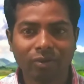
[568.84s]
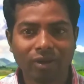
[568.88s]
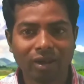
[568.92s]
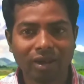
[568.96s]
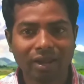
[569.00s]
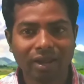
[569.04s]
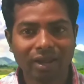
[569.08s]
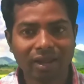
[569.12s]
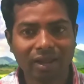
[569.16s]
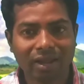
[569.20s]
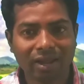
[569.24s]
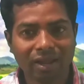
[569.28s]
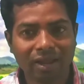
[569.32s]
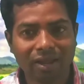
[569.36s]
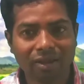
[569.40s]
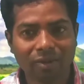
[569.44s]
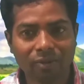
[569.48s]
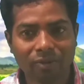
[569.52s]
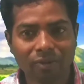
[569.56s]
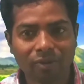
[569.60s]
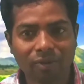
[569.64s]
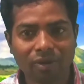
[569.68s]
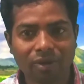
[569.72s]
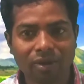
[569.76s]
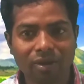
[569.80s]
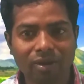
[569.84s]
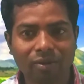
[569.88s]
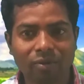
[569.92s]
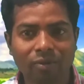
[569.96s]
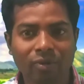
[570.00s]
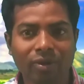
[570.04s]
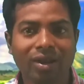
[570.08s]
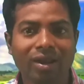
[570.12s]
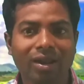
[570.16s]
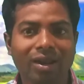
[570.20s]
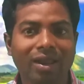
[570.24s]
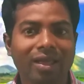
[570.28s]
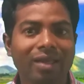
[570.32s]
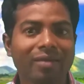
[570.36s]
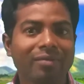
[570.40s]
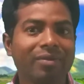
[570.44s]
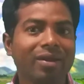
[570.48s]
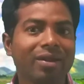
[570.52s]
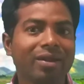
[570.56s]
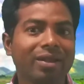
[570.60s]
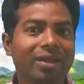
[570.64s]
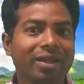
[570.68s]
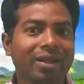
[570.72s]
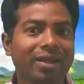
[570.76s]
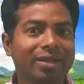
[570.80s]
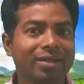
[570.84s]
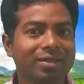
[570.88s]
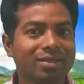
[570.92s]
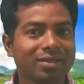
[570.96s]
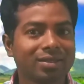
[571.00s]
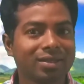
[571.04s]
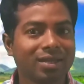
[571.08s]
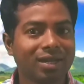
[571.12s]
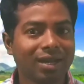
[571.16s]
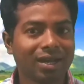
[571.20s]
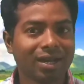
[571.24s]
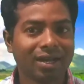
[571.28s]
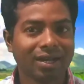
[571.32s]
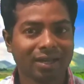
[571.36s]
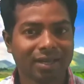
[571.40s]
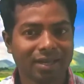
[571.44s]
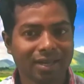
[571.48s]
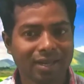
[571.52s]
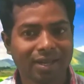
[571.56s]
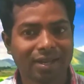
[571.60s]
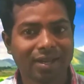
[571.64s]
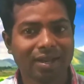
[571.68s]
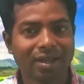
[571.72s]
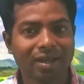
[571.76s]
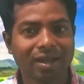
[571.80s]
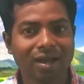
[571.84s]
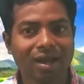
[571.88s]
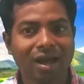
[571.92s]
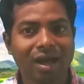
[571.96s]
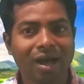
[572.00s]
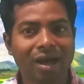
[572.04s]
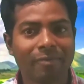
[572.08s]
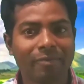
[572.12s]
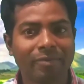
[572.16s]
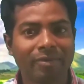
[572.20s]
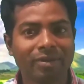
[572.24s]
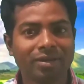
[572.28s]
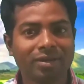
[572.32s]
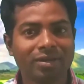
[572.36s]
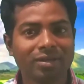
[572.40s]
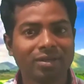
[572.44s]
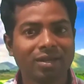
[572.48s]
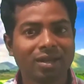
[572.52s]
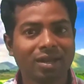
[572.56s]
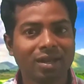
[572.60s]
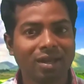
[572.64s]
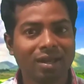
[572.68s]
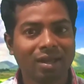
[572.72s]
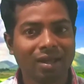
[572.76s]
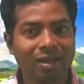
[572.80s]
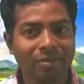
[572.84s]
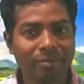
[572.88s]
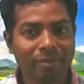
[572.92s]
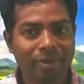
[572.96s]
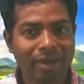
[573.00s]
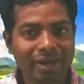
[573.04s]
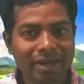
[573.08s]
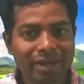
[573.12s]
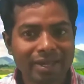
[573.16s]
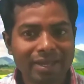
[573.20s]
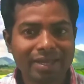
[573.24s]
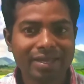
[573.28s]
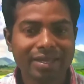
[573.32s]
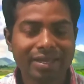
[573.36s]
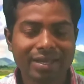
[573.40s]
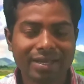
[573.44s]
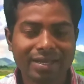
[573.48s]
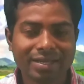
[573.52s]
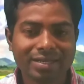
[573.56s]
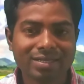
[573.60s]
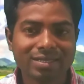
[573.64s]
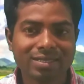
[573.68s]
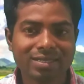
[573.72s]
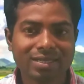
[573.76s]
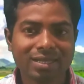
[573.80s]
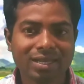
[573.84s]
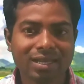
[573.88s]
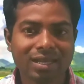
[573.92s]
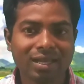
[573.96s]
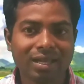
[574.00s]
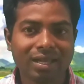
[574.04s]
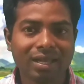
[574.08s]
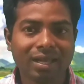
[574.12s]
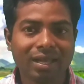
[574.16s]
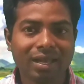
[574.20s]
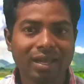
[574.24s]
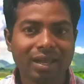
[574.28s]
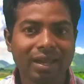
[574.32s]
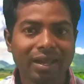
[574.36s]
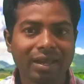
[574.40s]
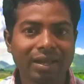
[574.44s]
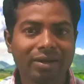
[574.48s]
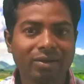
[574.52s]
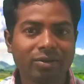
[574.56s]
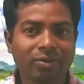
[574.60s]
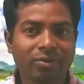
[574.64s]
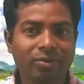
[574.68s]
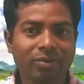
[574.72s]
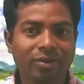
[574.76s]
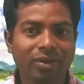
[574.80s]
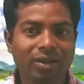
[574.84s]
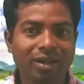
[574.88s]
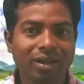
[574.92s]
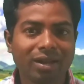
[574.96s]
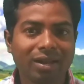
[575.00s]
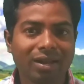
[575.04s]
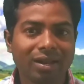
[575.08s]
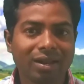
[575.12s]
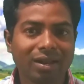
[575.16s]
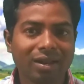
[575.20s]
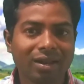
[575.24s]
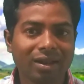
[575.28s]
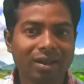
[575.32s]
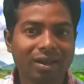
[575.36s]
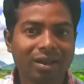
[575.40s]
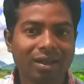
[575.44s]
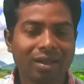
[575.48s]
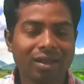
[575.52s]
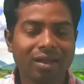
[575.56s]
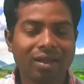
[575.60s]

we will never get again. After many years it will